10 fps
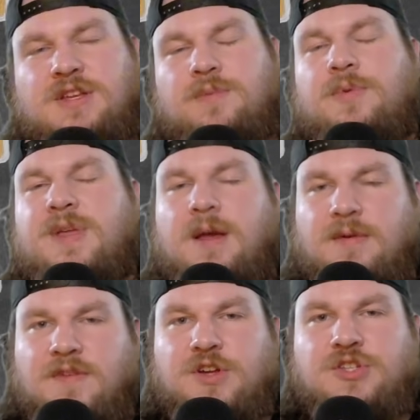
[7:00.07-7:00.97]
will be
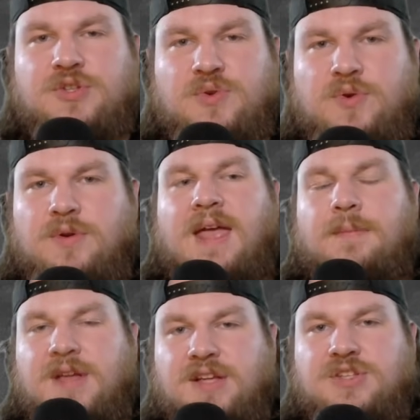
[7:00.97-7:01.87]
coming very soon
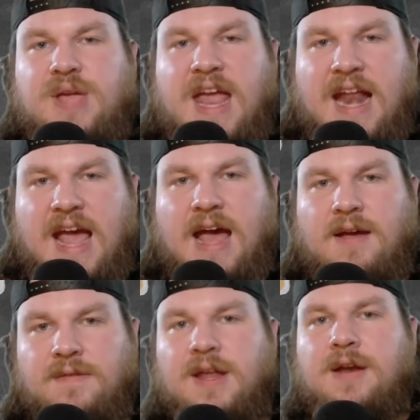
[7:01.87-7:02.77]
because you can't
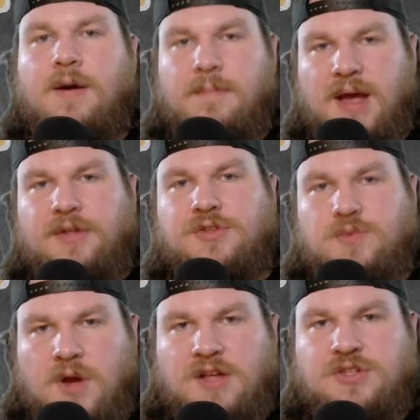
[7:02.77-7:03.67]
have an
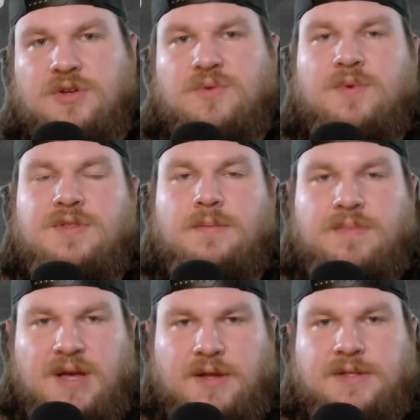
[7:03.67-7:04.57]
unbalanced roster with the
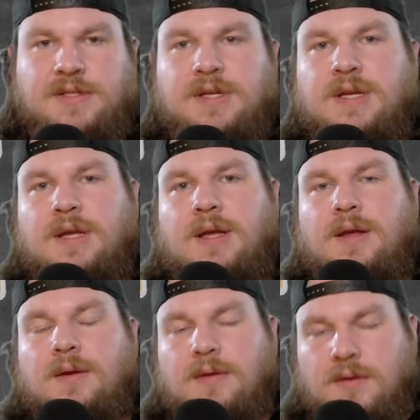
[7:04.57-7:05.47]
belts.
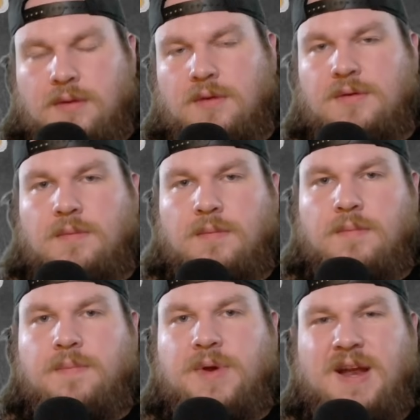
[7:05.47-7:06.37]

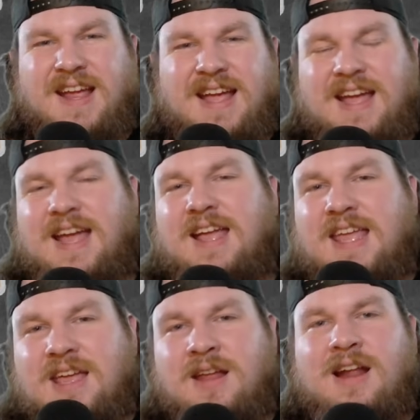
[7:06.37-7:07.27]
But
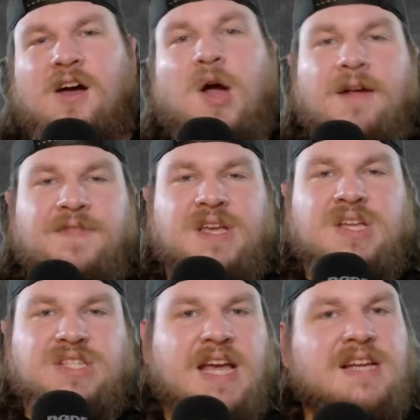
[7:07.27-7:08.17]
again, I'll have the
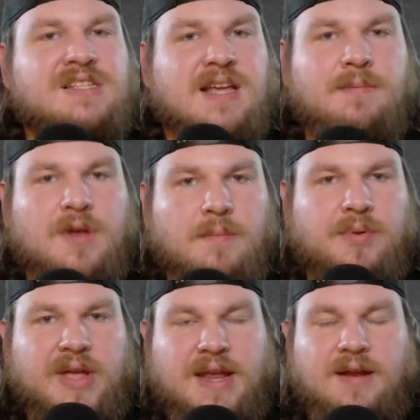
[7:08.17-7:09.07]
exact same
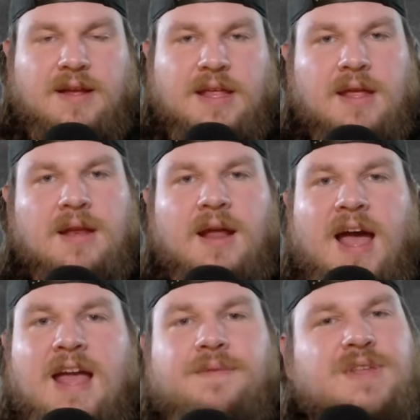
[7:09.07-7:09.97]
complaint again.
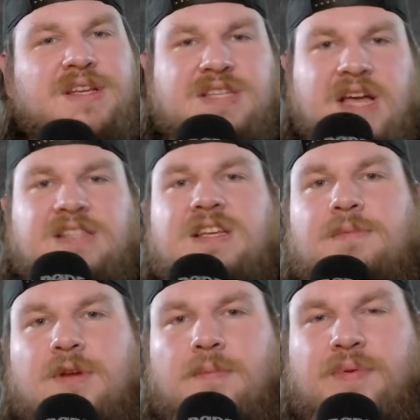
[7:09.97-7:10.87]
I have the exact
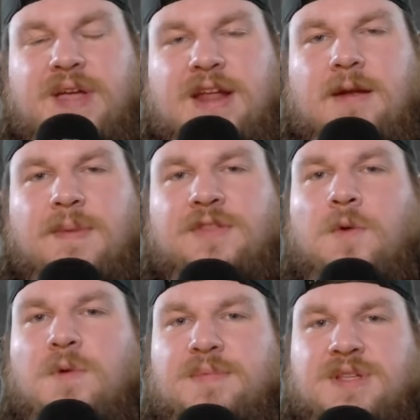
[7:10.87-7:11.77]
same complaint about the
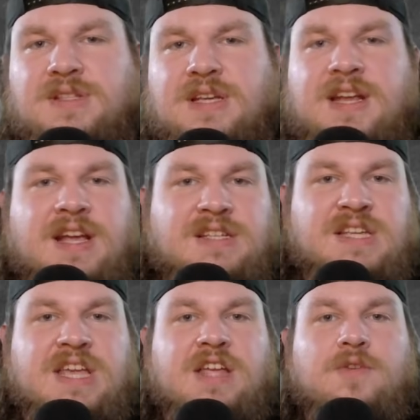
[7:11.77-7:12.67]
Women's
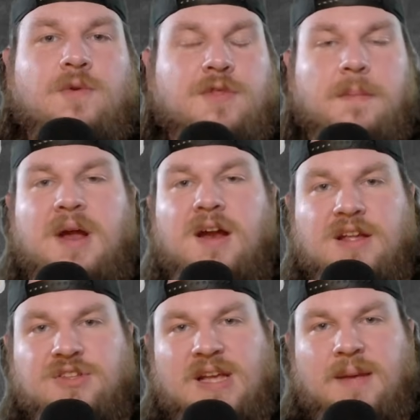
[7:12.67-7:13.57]
NXT North
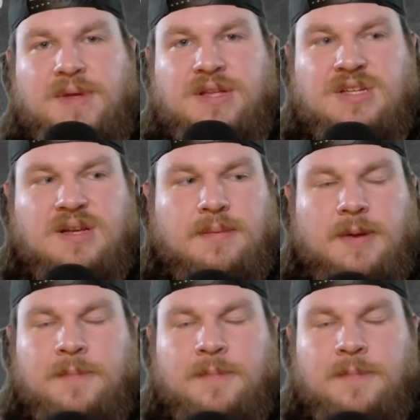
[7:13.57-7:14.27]
American Championship.